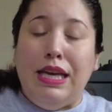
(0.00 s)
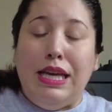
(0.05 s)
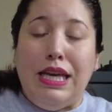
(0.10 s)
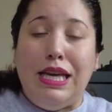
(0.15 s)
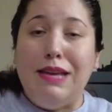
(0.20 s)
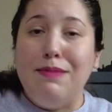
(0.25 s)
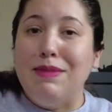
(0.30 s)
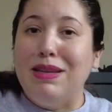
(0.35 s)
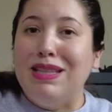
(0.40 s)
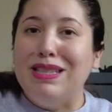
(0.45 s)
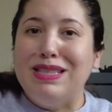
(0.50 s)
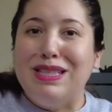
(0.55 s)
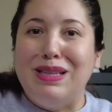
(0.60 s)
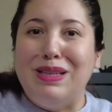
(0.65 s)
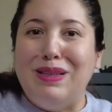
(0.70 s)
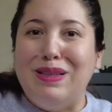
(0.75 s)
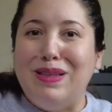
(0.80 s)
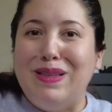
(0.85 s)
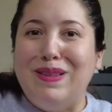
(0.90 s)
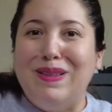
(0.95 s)
email it to
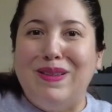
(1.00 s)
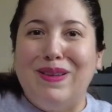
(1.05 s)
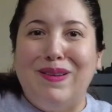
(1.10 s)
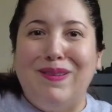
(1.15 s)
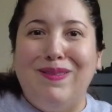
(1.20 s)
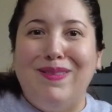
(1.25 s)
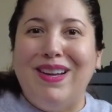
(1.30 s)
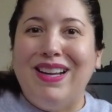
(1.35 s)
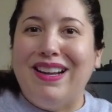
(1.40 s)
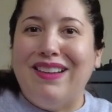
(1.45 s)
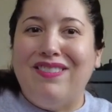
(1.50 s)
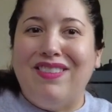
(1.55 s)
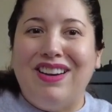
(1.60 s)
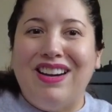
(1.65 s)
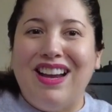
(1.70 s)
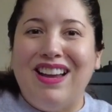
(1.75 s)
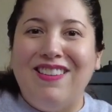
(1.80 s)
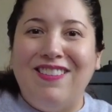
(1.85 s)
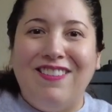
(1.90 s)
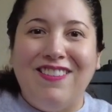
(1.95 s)
you or whatever,
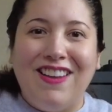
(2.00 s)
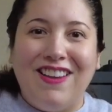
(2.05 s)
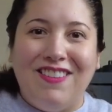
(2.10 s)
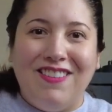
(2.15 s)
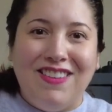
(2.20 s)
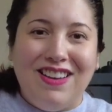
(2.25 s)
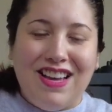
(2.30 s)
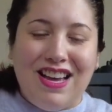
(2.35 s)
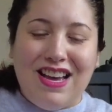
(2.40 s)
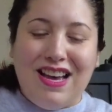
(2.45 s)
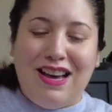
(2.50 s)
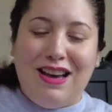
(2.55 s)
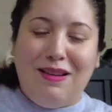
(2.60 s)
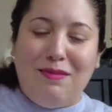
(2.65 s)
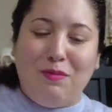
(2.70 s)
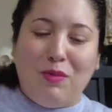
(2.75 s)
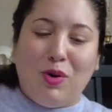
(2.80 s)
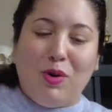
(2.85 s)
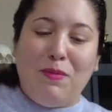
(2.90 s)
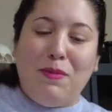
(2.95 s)
I don't know,
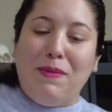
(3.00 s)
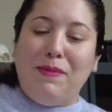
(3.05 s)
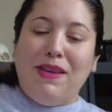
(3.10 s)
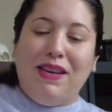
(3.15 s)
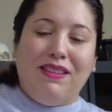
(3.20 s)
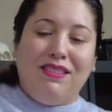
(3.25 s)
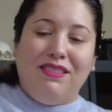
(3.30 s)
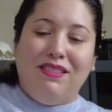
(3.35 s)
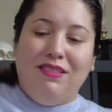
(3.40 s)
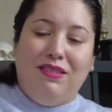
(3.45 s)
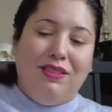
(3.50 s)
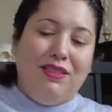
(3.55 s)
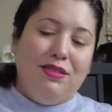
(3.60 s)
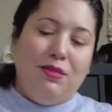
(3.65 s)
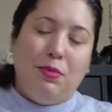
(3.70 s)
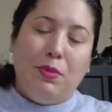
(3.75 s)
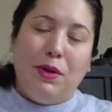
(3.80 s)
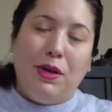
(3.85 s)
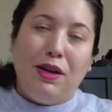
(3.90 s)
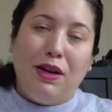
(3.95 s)
or maybe you'll have to
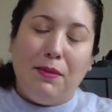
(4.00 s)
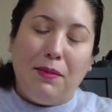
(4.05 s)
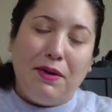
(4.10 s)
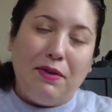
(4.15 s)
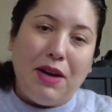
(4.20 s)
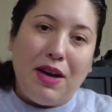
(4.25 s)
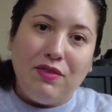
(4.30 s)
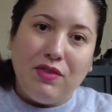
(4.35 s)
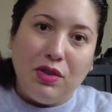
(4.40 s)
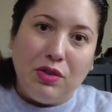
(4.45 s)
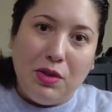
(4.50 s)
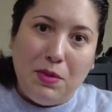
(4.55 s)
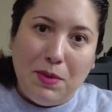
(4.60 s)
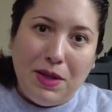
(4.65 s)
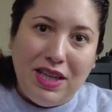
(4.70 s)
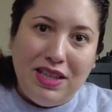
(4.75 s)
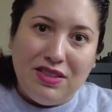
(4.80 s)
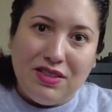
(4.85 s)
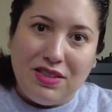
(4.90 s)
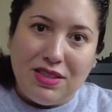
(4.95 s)
put it on my Ravelry
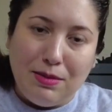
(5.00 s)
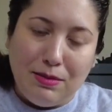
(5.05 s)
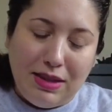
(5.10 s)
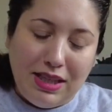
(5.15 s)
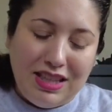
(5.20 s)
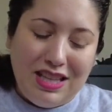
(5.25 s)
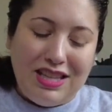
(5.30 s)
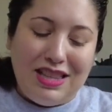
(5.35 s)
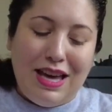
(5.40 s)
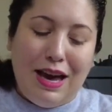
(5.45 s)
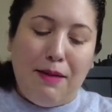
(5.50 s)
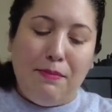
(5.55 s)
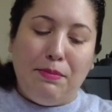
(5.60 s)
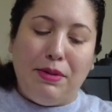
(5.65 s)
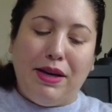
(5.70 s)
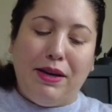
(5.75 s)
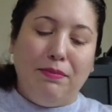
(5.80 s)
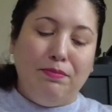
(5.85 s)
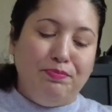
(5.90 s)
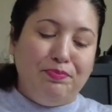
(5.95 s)
page or something like that.
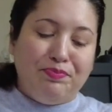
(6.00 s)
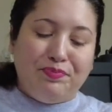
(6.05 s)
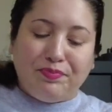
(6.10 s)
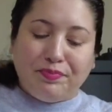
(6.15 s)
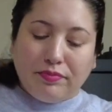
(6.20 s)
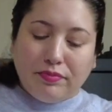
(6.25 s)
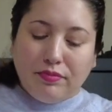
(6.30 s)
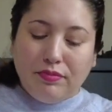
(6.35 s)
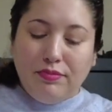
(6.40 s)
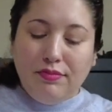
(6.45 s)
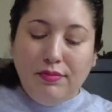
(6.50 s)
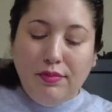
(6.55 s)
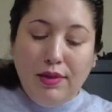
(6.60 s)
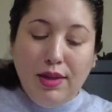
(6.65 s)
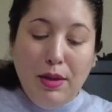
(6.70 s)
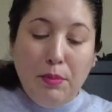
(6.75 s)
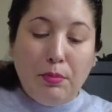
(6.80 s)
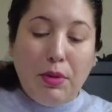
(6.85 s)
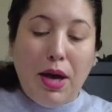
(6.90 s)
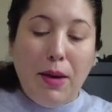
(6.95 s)
But
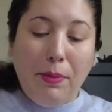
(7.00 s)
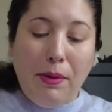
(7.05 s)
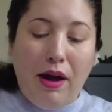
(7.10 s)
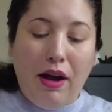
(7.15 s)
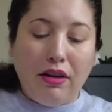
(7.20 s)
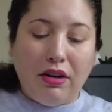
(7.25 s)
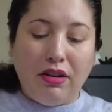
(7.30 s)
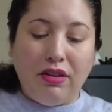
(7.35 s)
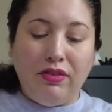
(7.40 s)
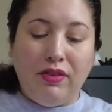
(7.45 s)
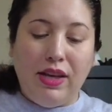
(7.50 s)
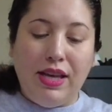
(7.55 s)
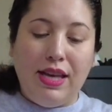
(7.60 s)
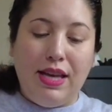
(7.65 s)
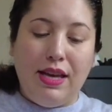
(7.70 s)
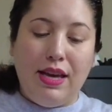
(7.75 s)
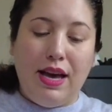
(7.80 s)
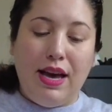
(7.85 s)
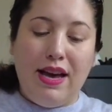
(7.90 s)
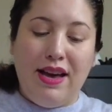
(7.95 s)

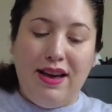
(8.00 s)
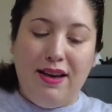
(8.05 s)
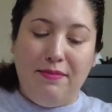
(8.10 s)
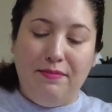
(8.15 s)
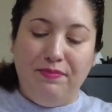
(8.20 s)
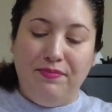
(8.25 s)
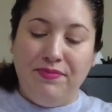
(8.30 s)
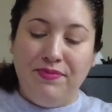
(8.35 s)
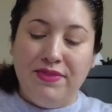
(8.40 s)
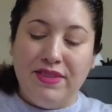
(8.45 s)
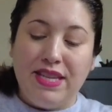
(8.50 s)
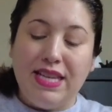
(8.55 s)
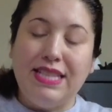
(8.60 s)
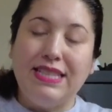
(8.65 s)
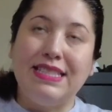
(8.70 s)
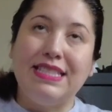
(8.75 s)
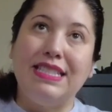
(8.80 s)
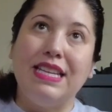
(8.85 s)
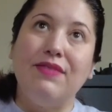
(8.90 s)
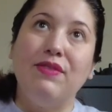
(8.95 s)
Pupography, in
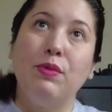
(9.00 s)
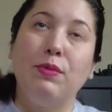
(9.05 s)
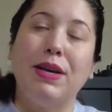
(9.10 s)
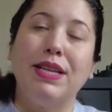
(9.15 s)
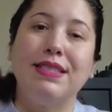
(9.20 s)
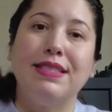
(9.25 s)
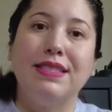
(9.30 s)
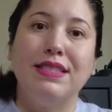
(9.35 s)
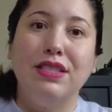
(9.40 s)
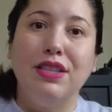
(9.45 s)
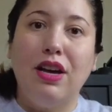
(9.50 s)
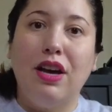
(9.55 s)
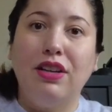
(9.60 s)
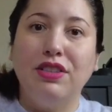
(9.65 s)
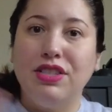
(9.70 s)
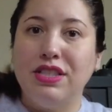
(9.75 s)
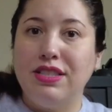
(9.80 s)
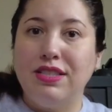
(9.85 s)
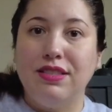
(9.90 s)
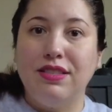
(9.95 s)
Stephen West's, I'll
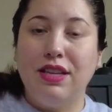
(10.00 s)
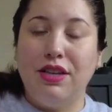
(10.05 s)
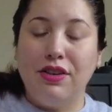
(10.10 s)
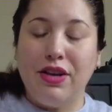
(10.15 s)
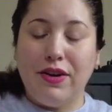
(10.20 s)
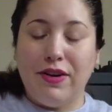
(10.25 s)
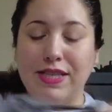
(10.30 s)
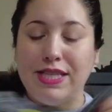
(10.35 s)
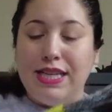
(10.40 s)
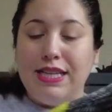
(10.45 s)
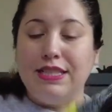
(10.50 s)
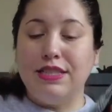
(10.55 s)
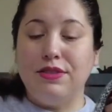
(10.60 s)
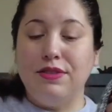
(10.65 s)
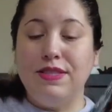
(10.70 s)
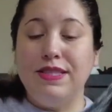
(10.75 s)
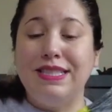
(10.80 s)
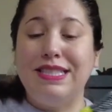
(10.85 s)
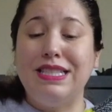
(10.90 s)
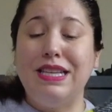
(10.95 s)
just tell you how I did it. So
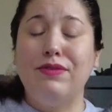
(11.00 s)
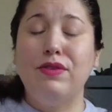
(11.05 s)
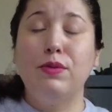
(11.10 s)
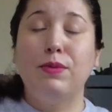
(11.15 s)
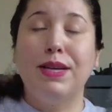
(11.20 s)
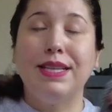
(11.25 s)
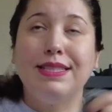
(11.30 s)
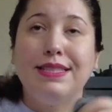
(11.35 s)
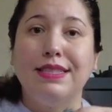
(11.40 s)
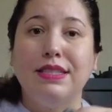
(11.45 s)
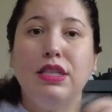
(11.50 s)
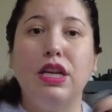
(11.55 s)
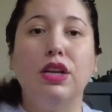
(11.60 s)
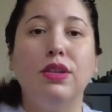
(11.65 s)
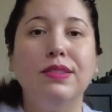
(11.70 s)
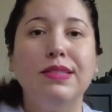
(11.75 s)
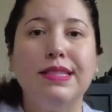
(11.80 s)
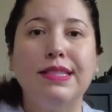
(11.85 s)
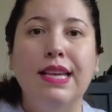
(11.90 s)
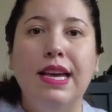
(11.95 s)
in Stephen West's
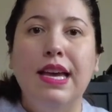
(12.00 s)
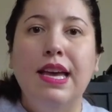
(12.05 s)
notes,